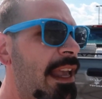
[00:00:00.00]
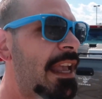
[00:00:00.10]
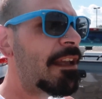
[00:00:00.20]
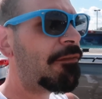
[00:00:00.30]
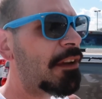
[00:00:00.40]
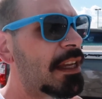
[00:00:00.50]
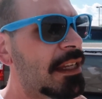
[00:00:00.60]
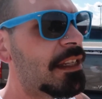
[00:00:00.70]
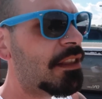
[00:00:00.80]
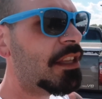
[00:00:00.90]
if
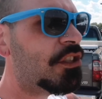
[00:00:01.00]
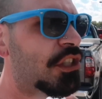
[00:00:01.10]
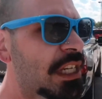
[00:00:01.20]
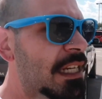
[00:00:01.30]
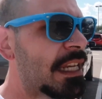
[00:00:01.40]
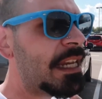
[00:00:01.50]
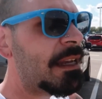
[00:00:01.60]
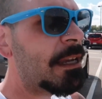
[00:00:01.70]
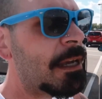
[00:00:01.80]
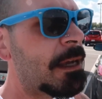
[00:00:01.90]
the
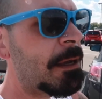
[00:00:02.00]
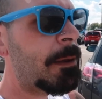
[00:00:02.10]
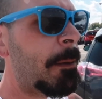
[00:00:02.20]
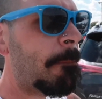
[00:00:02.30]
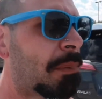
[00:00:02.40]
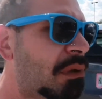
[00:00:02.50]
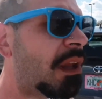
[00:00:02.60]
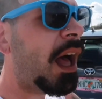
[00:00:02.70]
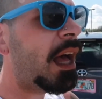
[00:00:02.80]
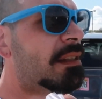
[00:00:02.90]
Genie
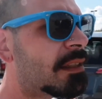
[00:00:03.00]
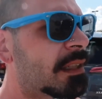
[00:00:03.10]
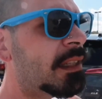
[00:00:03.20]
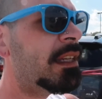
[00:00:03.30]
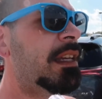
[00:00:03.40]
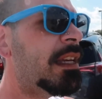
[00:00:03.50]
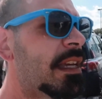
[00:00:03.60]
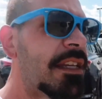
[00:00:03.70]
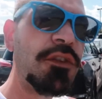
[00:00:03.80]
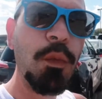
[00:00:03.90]
Plus
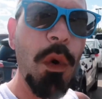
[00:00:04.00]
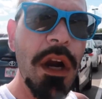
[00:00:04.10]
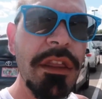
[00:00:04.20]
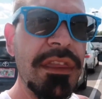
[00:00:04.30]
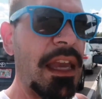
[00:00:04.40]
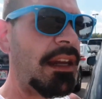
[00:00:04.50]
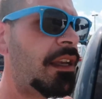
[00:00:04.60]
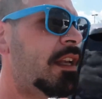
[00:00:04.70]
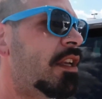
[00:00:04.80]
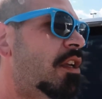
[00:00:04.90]
is worth it.
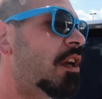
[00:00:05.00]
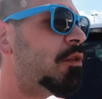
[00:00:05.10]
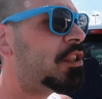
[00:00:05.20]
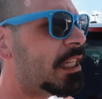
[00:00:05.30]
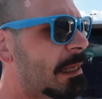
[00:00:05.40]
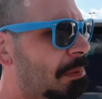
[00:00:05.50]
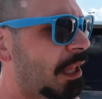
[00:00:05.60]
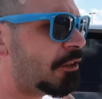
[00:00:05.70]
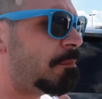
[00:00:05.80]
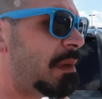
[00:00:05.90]
You know, Genie
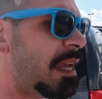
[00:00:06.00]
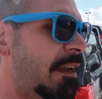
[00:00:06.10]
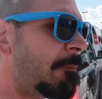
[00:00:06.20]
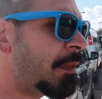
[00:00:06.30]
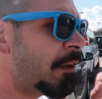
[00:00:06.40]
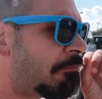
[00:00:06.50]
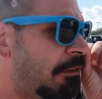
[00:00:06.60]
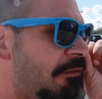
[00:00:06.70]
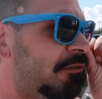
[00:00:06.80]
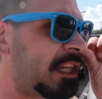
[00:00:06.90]
Plus being
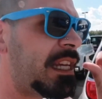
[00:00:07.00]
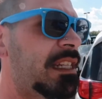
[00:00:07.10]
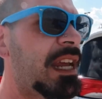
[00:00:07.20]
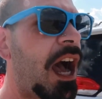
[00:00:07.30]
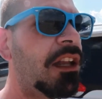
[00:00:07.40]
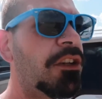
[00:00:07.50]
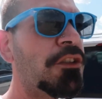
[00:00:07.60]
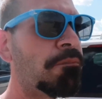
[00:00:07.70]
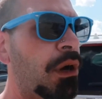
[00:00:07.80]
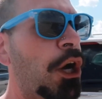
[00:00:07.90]
fifteen
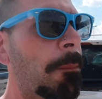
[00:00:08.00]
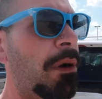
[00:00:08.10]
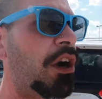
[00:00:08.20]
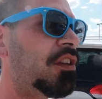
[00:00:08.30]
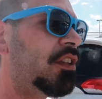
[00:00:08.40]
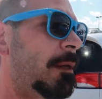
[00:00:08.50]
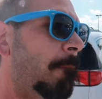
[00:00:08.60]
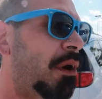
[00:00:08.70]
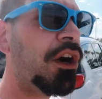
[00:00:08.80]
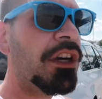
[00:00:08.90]
dollars per person
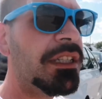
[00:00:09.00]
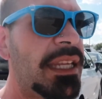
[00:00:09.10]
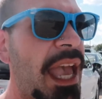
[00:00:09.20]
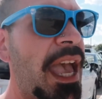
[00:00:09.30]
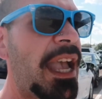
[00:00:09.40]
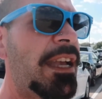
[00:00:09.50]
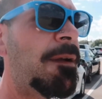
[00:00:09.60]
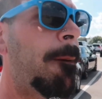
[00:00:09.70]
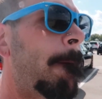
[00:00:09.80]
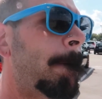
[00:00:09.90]
per day,
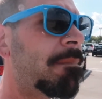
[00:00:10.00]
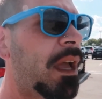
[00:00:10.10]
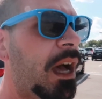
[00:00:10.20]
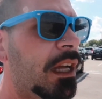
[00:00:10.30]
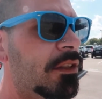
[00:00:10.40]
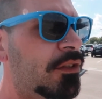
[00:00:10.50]
uh,